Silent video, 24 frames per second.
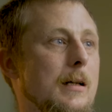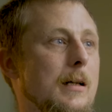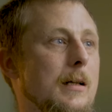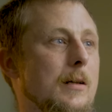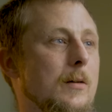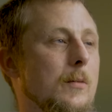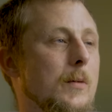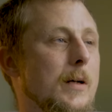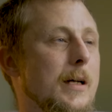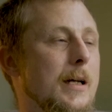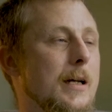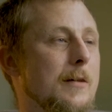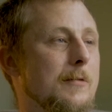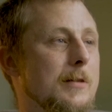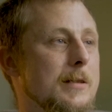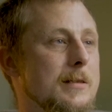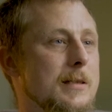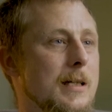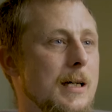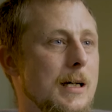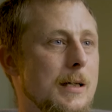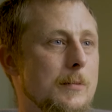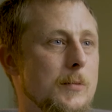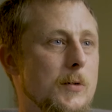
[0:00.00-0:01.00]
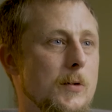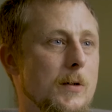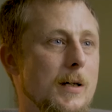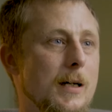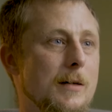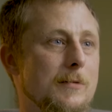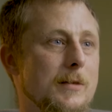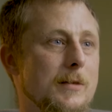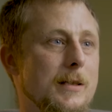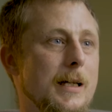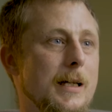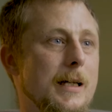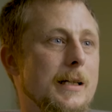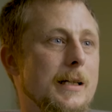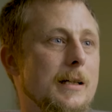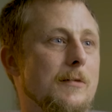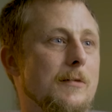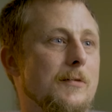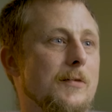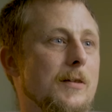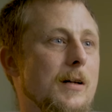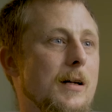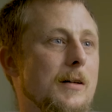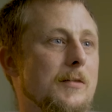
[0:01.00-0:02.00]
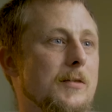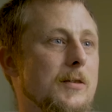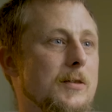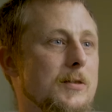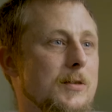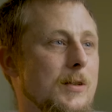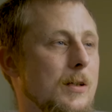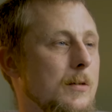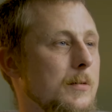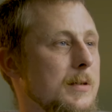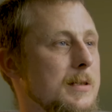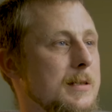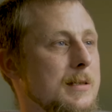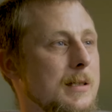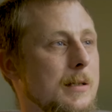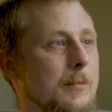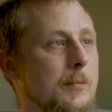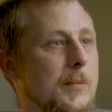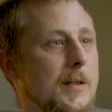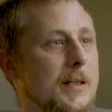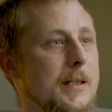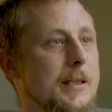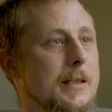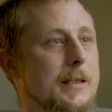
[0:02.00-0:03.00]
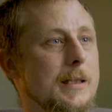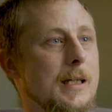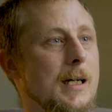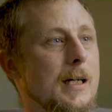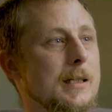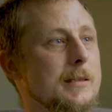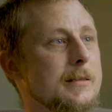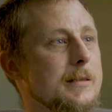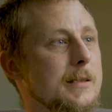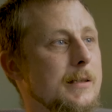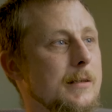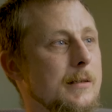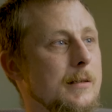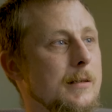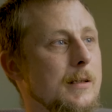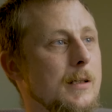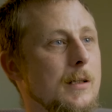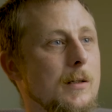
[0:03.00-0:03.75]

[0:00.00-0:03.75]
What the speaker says: and the way every time you have a negative thought, there's always somebody not to